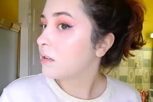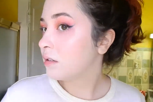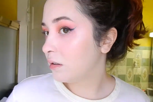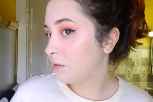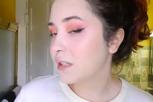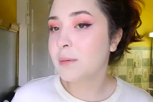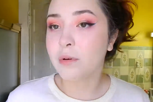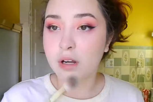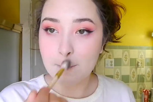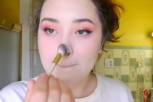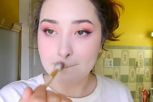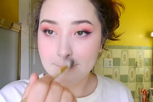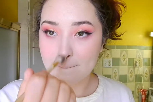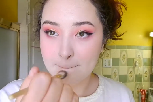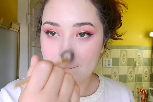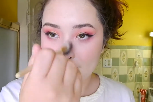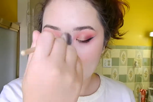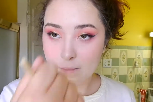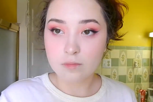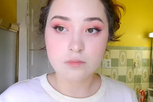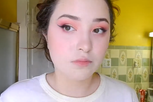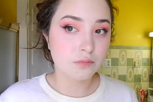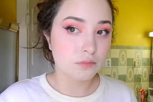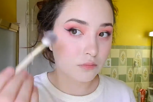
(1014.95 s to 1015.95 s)

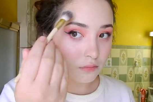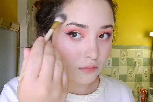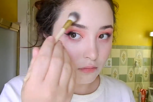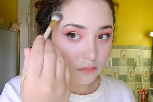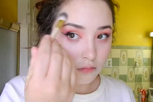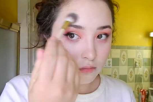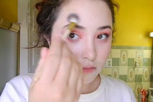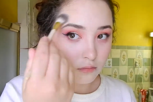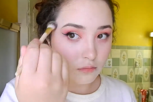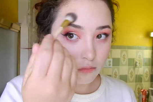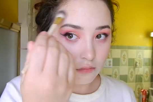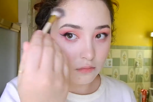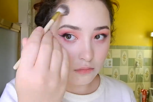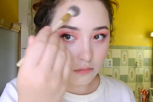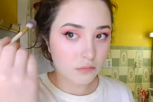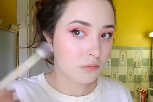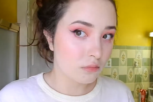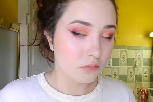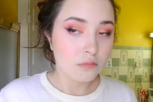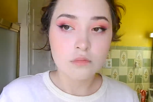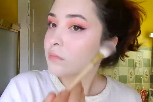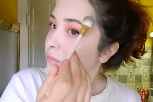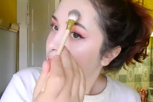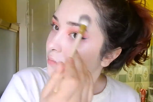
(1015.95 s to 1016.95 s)

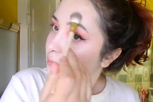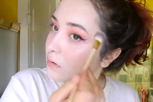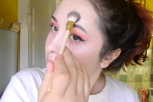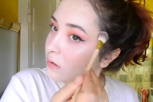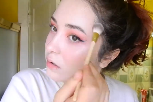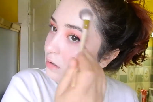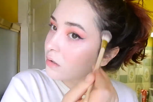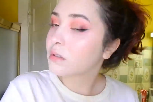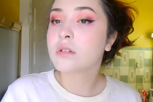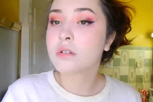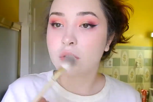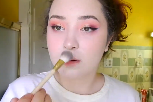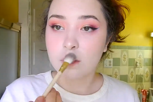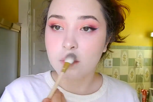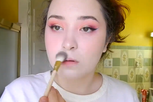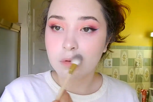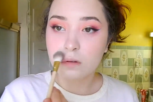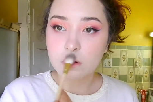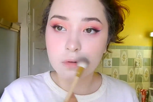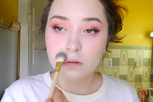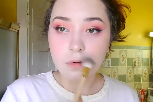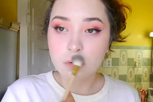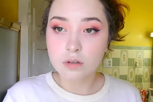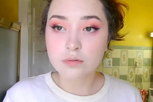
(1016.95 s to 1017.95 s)

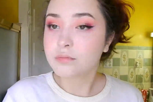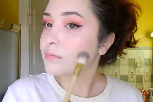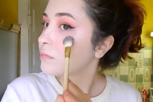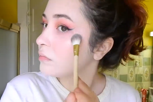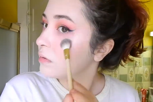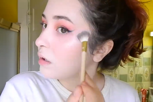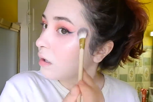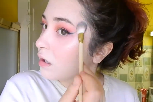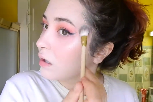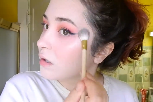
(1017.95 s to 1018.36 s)
[no speech]